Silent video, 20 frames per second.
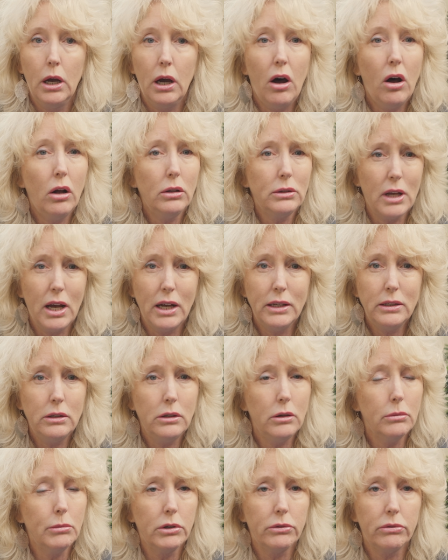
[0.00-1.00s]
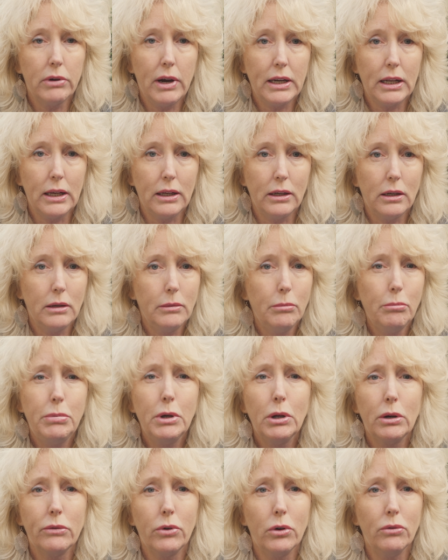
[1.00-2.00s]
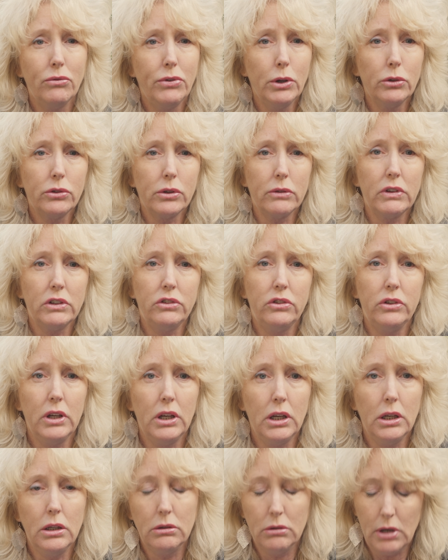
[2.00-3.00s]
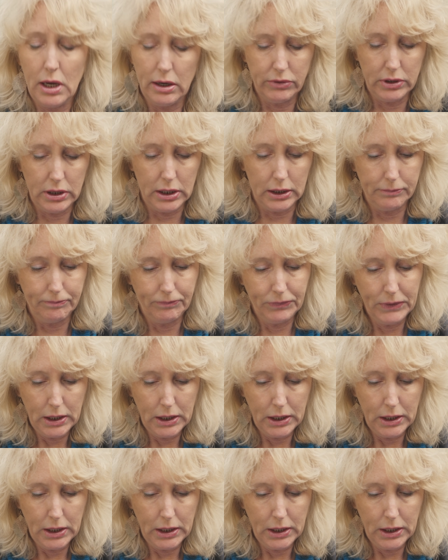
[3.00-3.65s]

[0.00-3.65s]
All done, you move right in. Beautiful, views of the sea, everything.